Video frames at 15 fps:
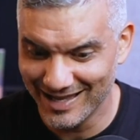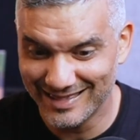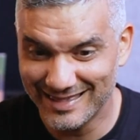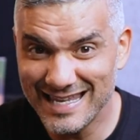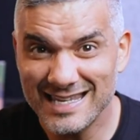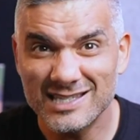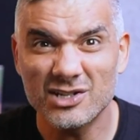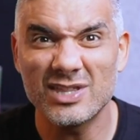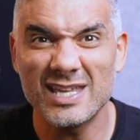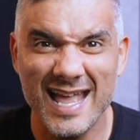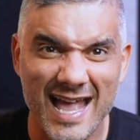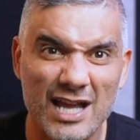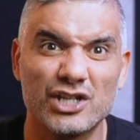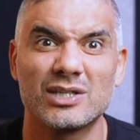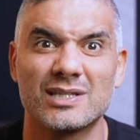These are the
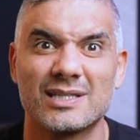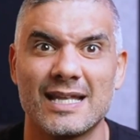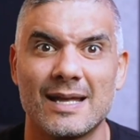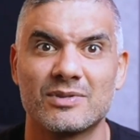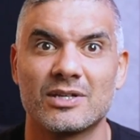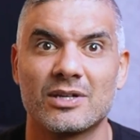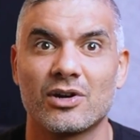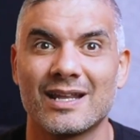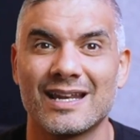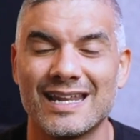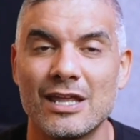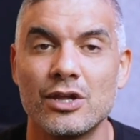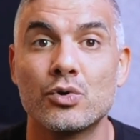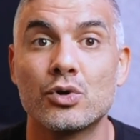action steps that are going to get you